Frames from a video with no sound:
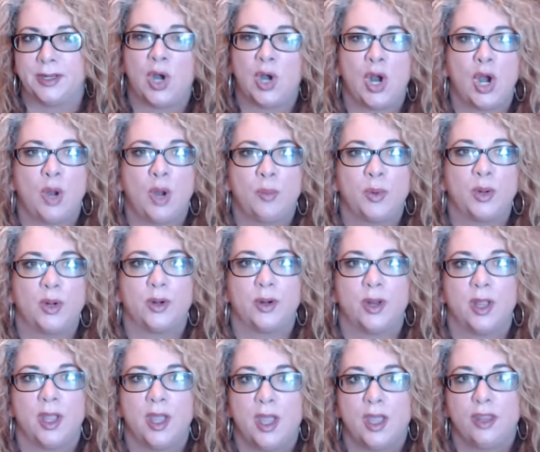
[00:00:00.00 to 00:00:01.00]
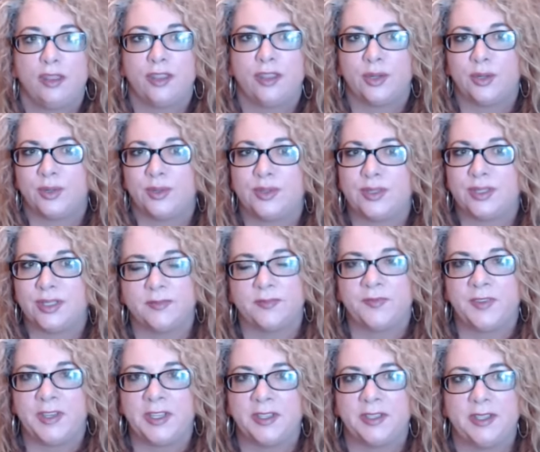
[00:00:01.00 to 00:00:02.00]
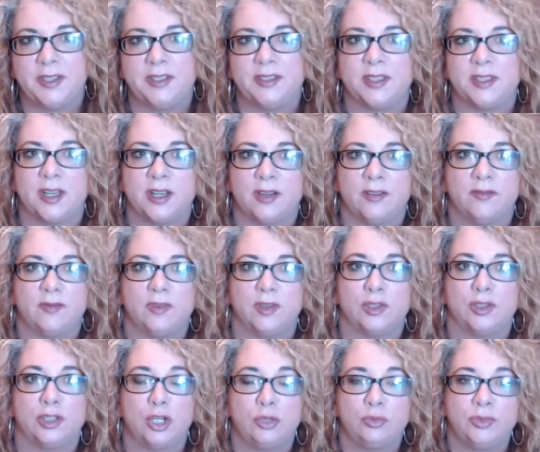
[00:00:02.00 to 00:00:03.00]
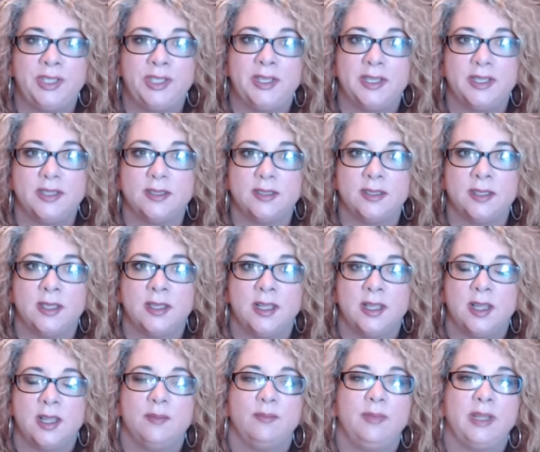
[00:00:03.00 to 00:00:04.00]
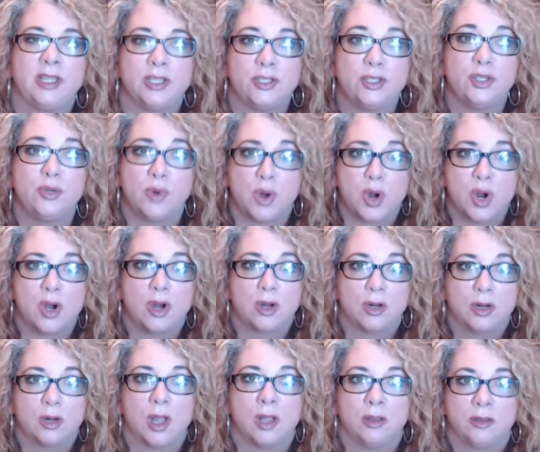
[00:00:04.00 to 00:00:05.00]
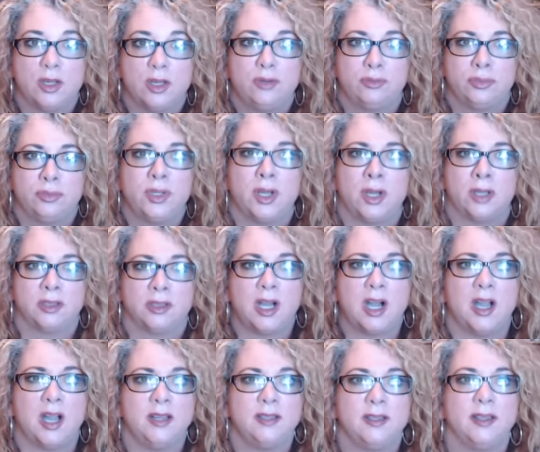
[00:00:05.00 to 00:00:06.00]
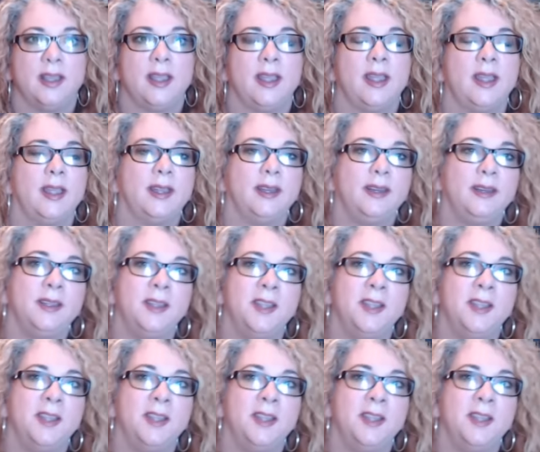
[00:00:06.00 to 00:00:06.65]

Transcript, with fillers: harbor those feelings of loneliness because you are alone a lot. And